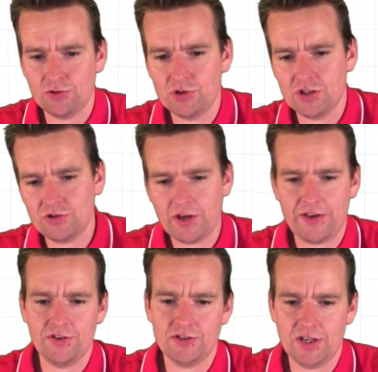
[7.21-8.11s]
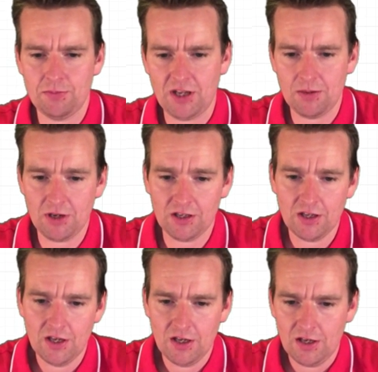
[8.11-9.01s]
So just to have the same naming,
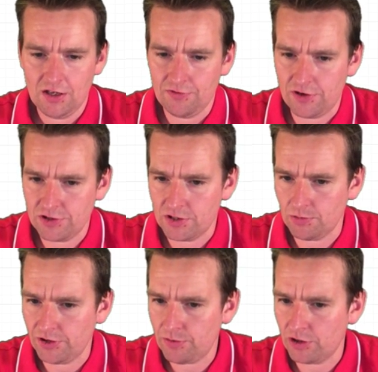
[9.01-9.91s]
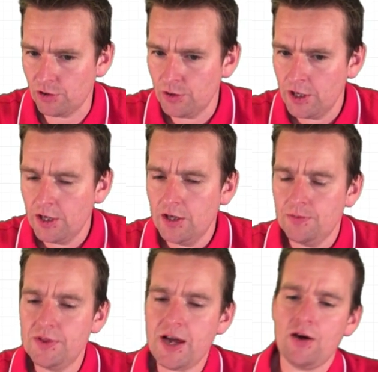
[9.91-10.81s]
very simple. There we go.
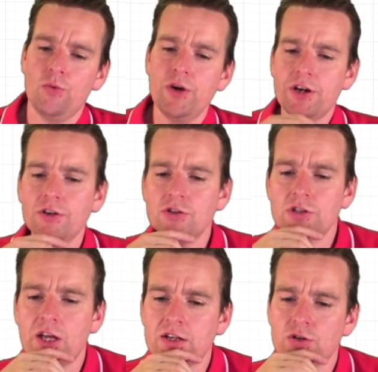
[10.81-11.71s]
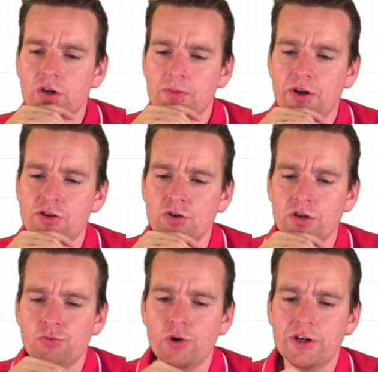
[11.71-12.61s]
Now we're going to start talking about the
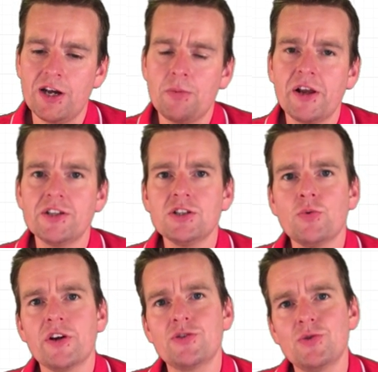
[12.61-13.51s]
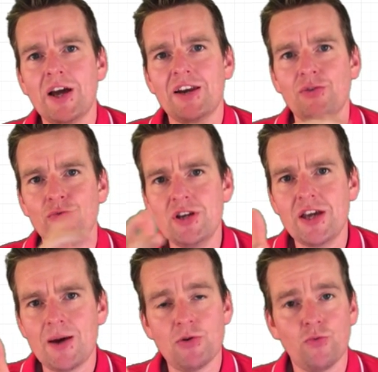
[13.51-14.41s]
unit of work now, but I just want to do kind of a
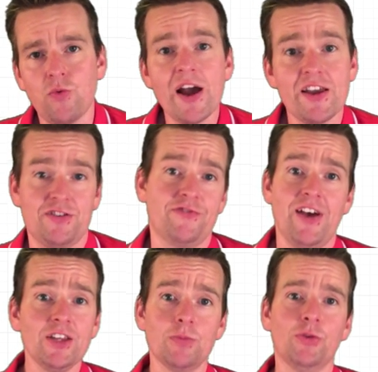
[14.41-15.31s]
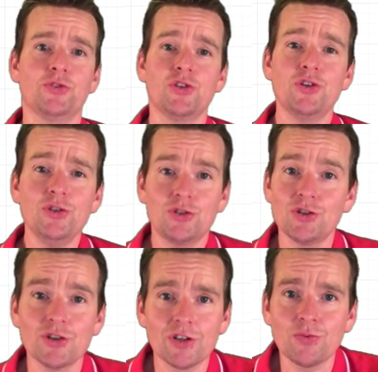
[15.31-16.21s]
recap of why it's valuable to use a
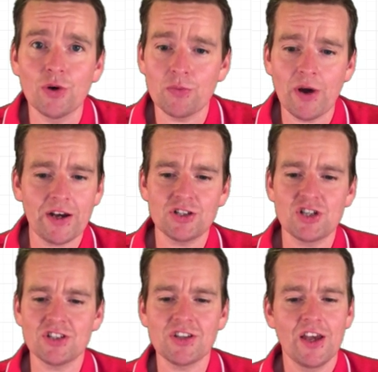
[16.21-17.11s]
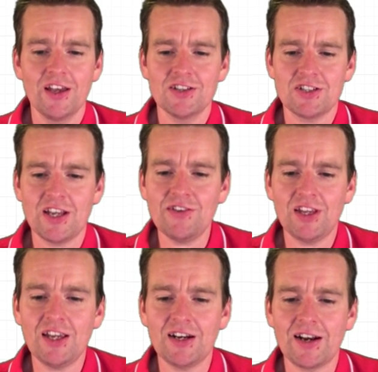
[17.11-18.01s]
unit of work. Why not just save
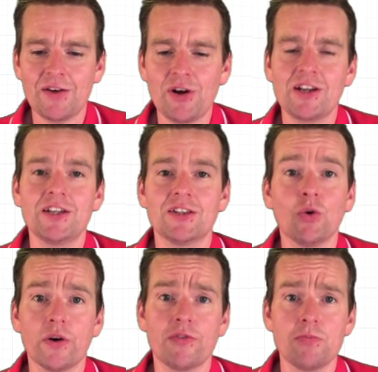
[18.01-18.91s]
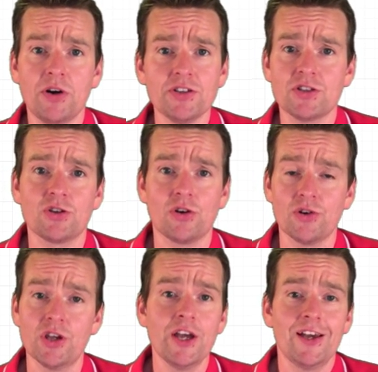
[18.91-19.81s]
data directly in the order
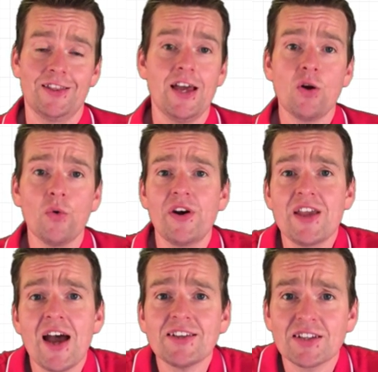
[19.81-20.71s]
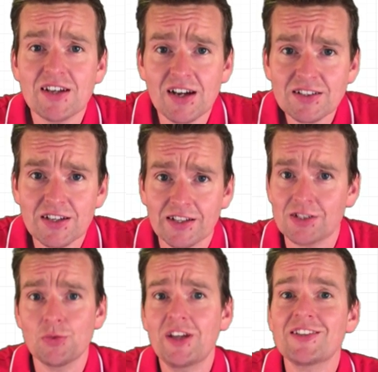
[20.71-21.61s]
repository that already has the
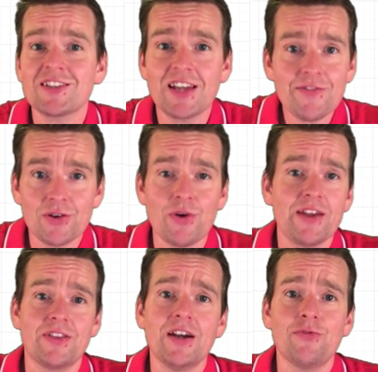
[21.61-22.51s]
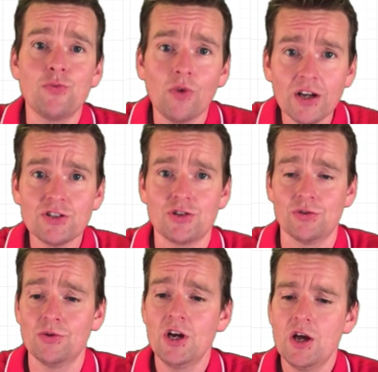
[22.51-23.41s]
context? So we can save it right there if we want
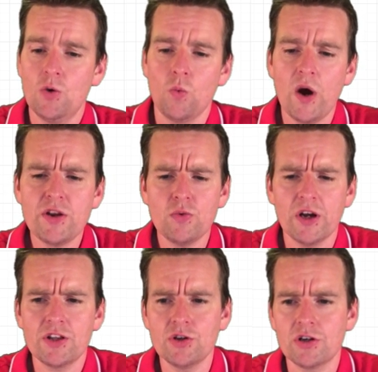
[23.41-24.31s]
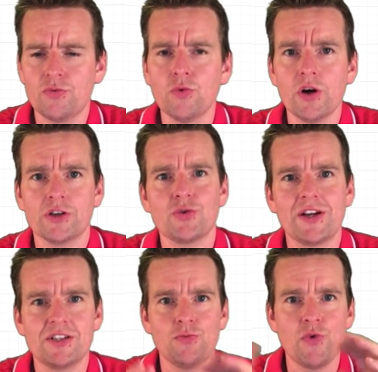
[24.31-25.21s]
to. Why do you want a unit of work to
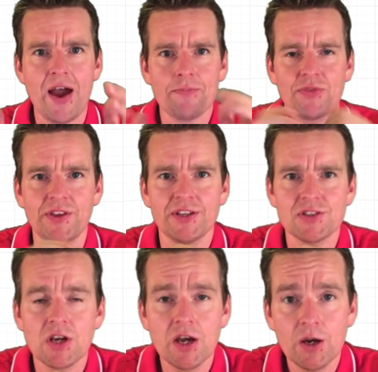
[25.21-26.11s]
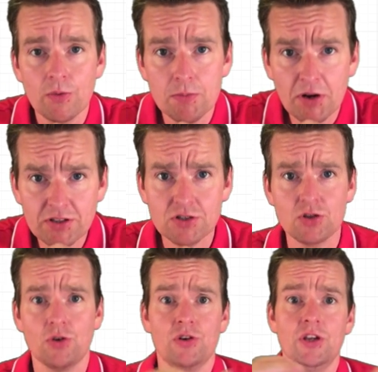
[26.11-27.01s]
actually wrap this
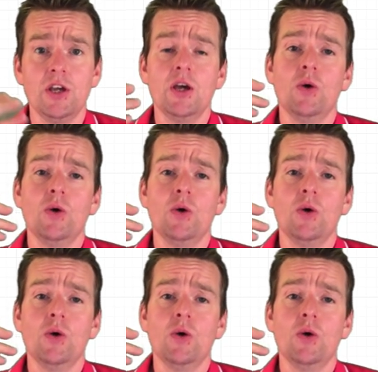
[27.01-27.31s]
repository?